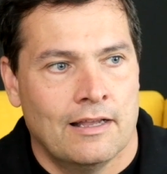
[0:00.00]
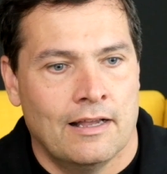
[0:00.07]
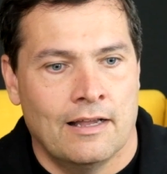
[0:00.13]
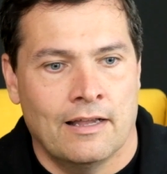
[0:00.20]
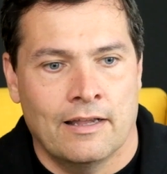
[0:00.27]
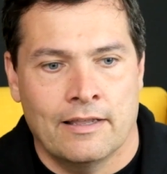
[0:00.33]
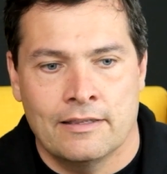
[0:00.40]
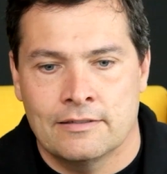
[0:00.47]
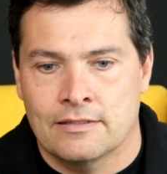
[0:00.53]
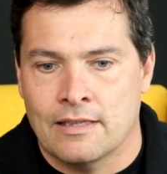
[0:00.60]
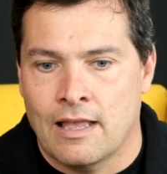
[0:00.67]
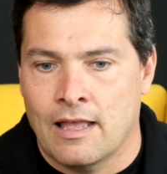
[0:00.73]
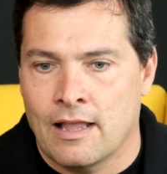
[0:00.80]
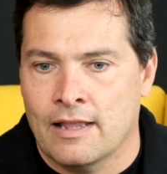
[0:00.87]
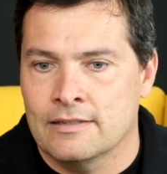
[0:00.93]
I
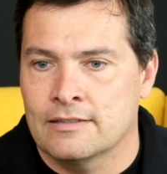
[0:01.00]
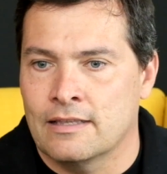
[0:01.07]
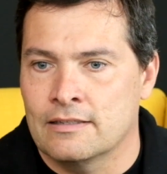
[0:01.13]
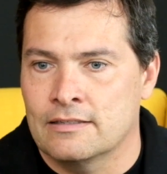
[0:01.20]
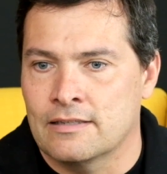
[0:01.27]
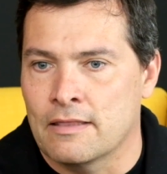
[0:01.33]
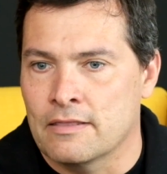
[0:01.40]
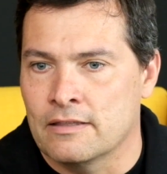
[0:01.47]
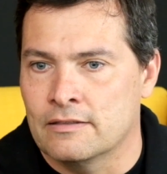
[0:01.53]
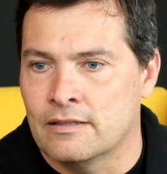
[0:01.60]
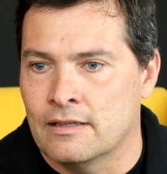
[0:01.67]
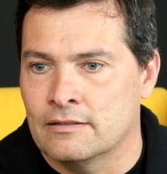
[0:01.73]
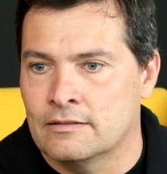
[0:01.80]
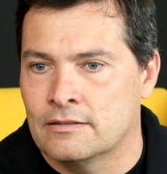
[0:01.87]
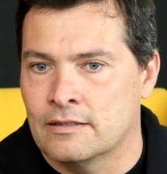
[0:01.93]
guess that's something
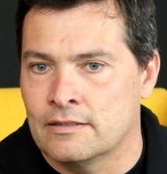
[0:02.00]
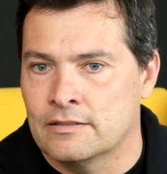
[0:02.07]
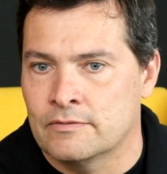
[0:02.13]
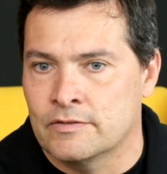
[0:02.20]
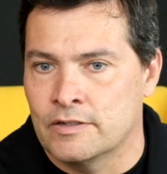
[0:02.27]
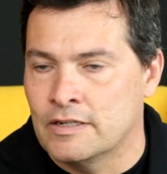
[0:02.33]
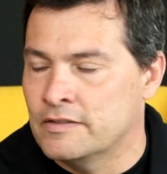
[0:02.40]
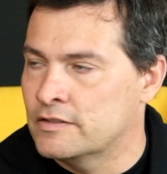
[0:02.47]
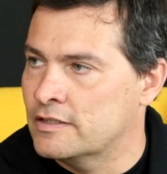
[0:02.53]
that is really